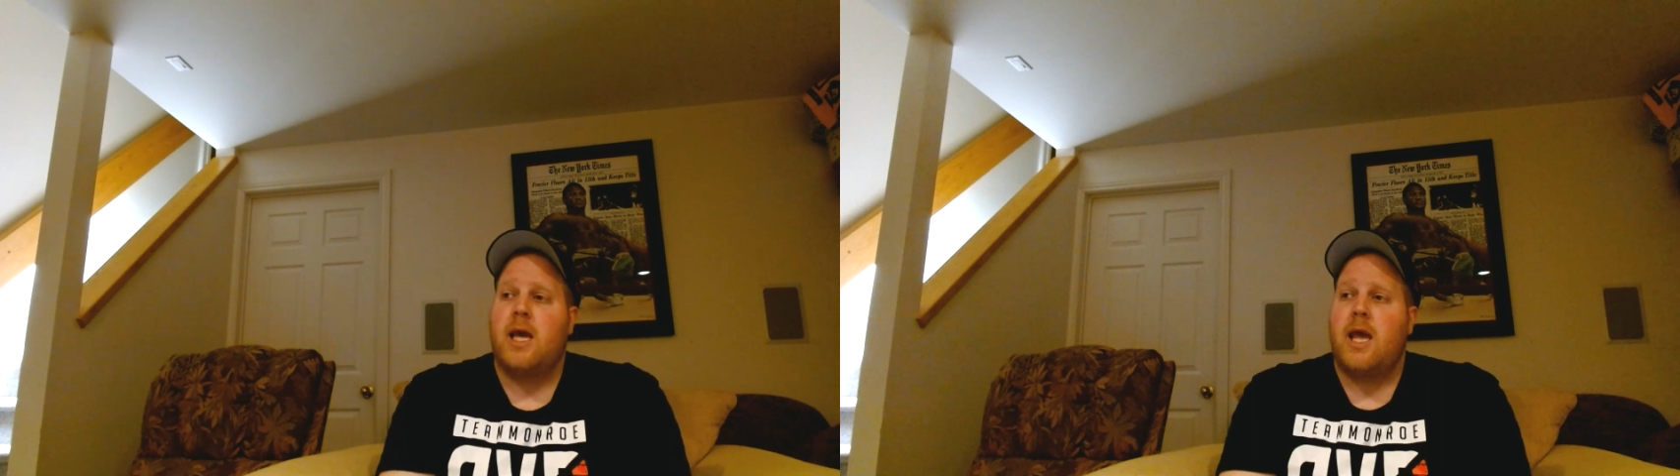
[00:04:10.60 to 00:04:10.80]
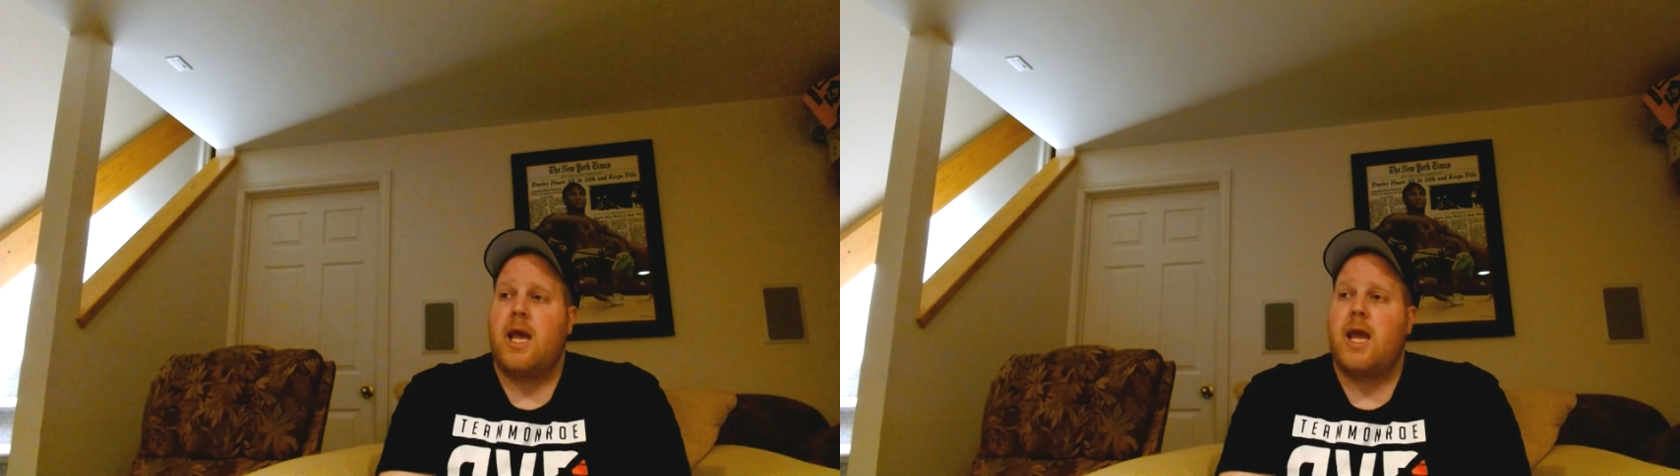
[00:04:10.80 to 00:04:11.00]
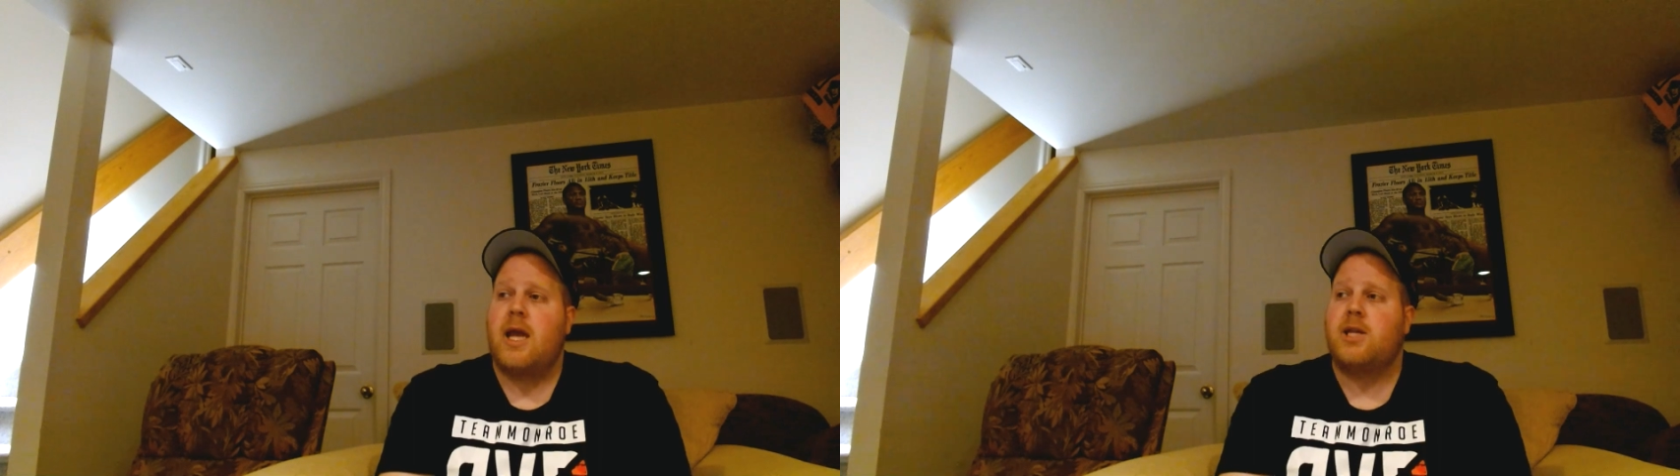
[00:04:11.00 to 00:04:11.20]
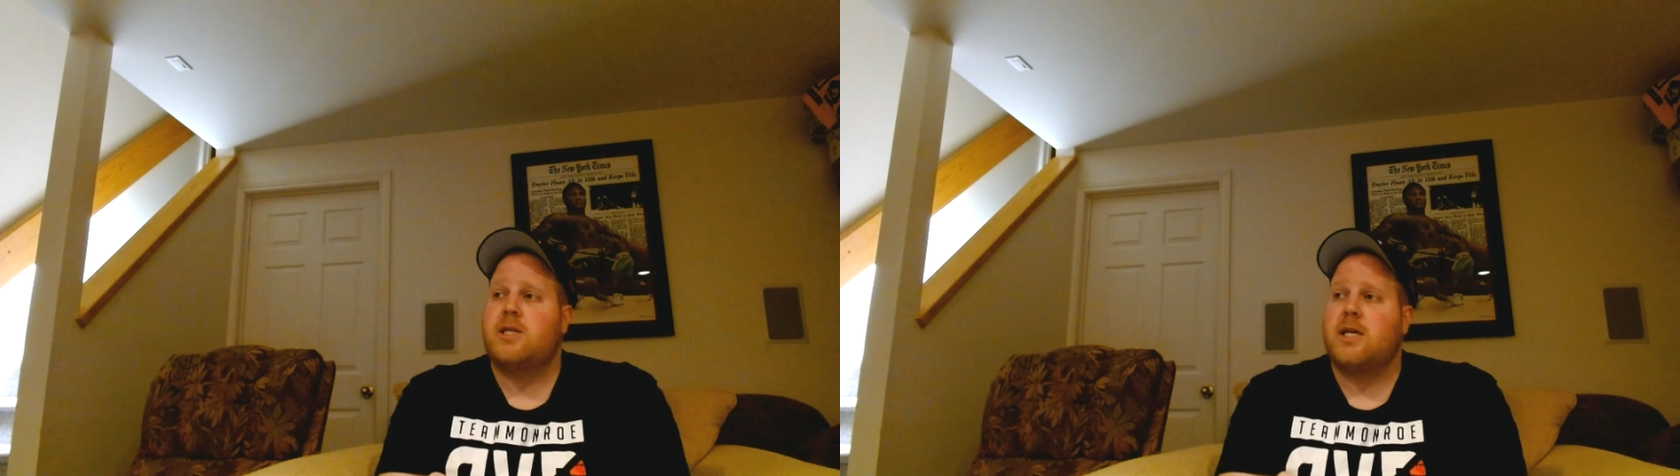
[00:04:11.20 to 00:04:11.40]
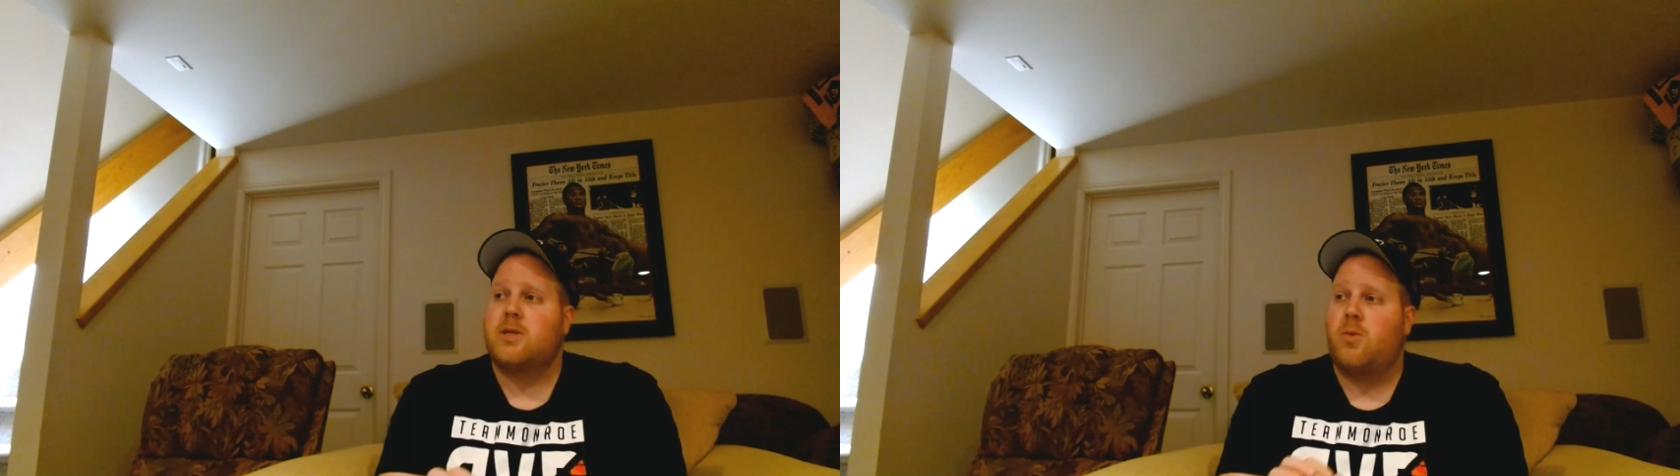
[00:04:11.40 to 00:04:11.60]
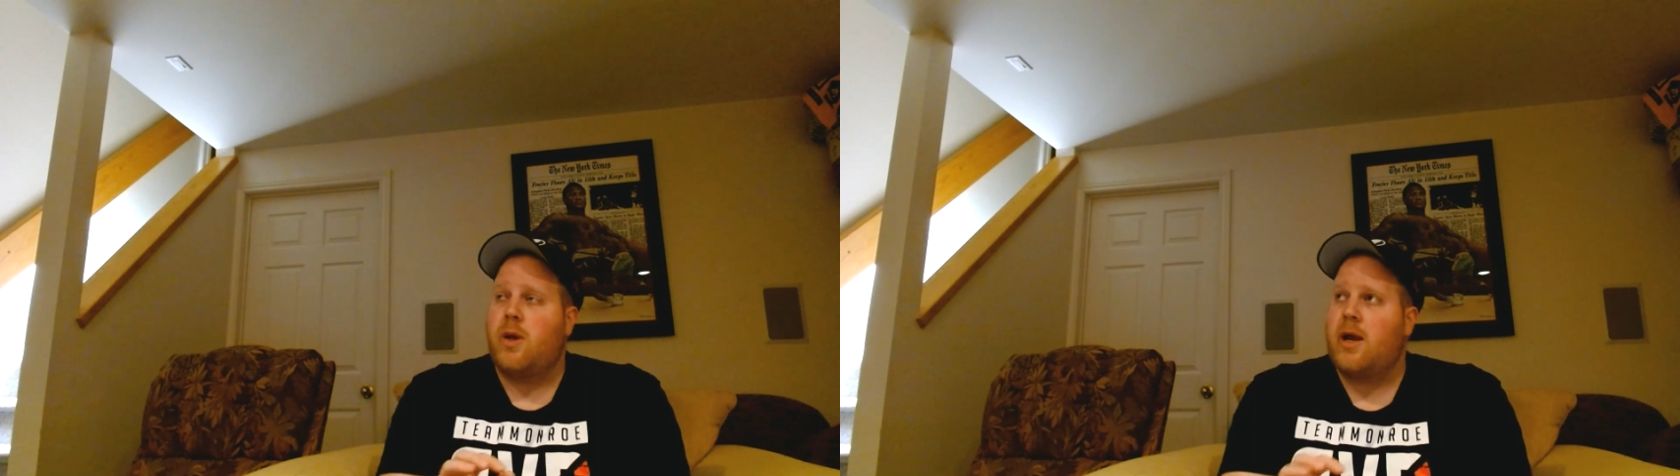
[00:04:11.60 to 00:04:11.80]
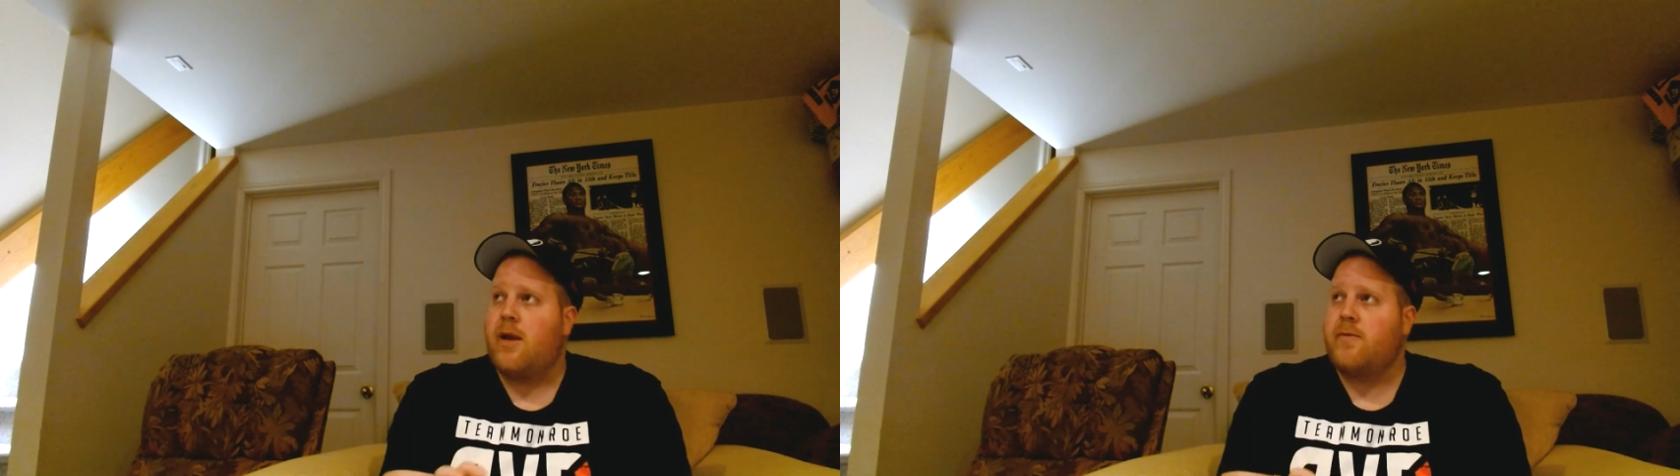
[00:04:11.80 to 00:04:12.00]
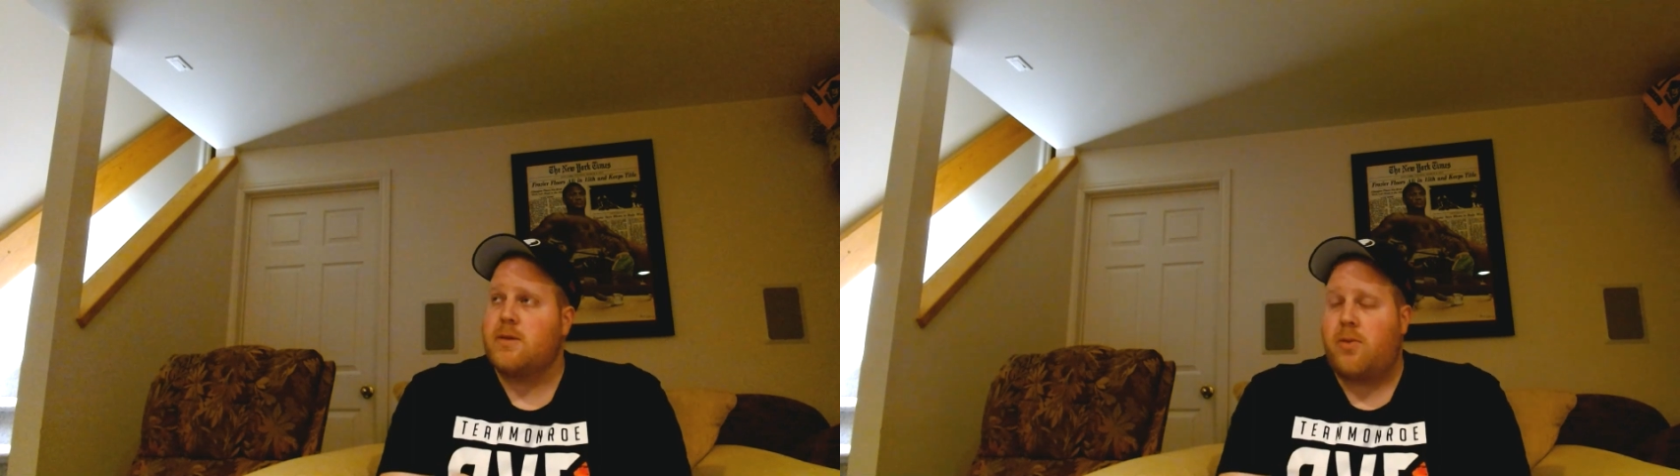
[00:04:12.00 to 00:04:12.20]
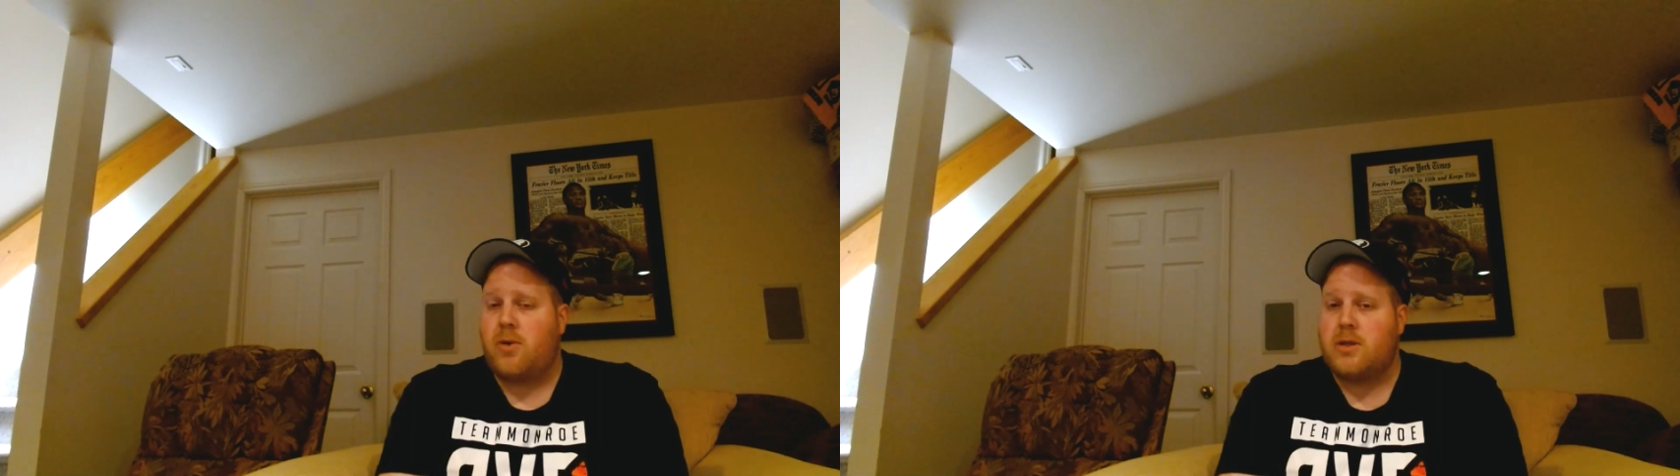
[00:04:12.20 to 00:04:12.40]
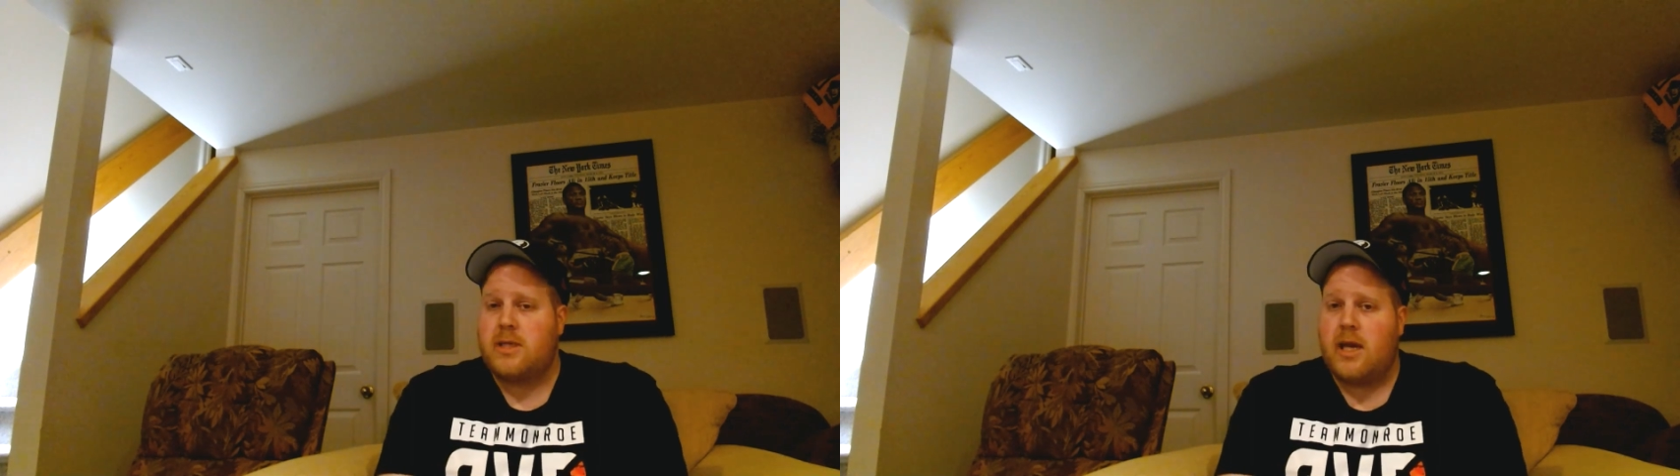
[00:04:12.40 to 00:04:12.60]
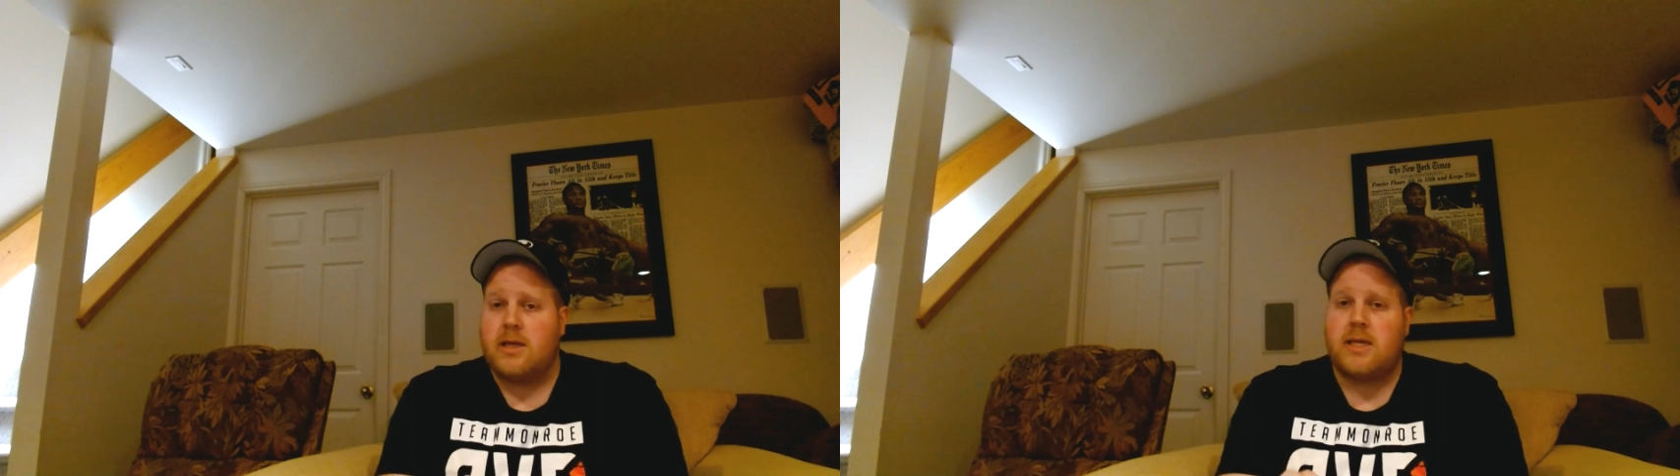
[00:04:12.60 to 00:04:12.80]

it just takes the wind out of his opponent's sails,